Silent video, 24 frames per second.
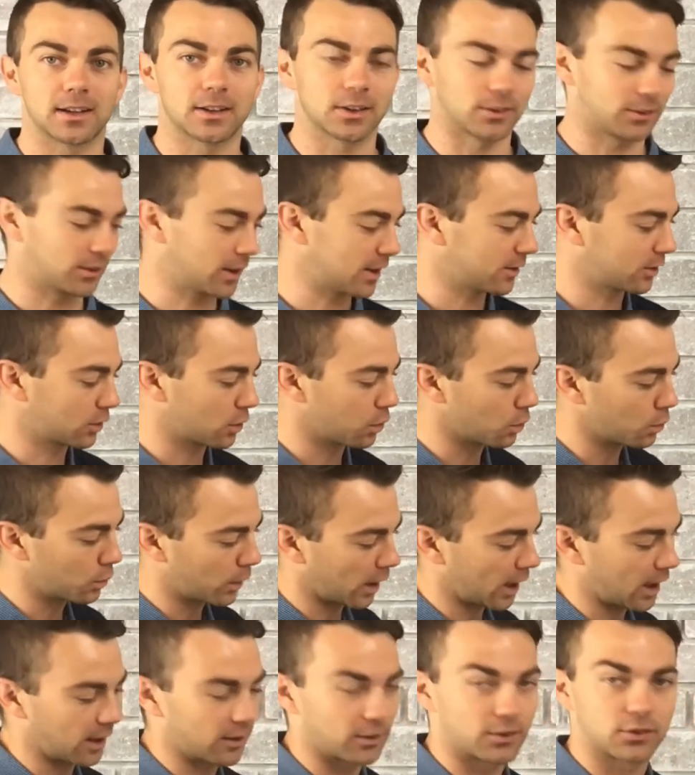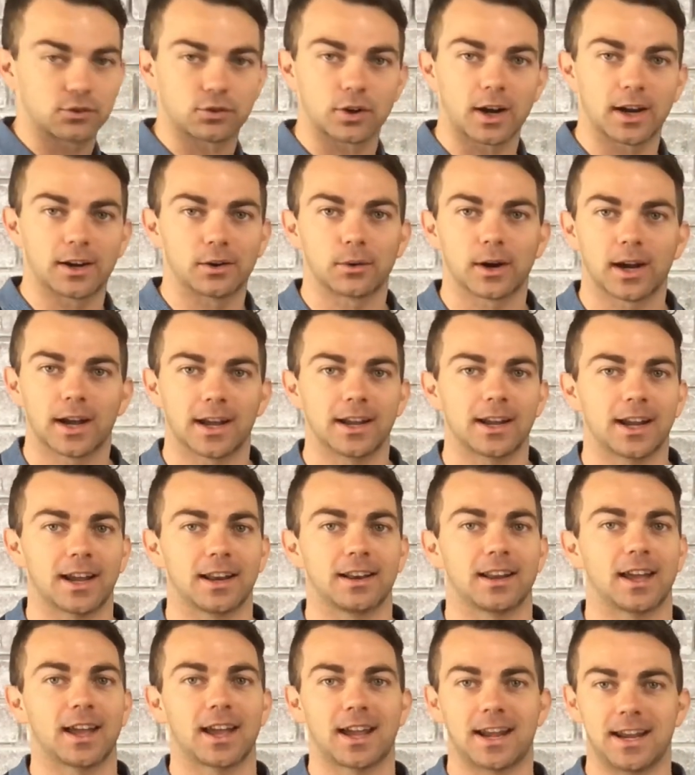because these cool down straight away
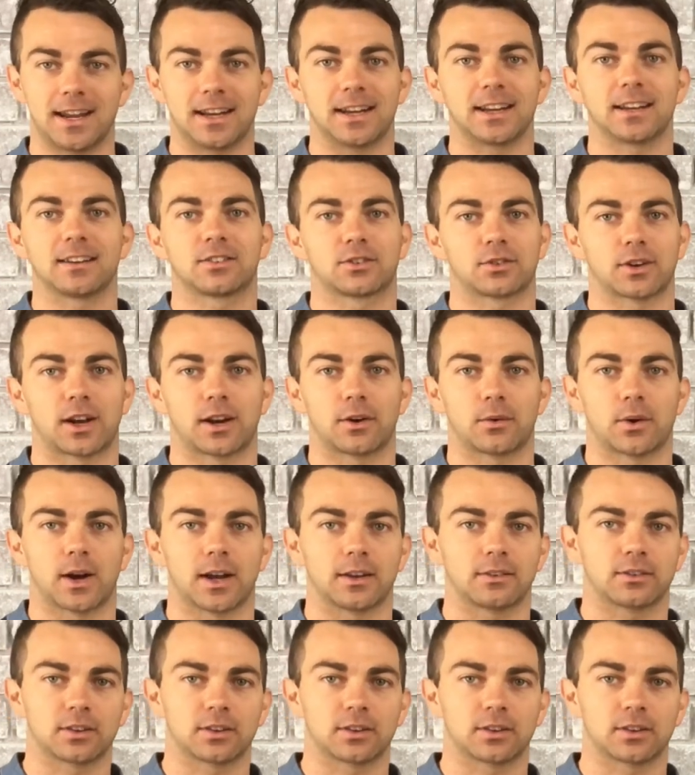and they're heating straight away.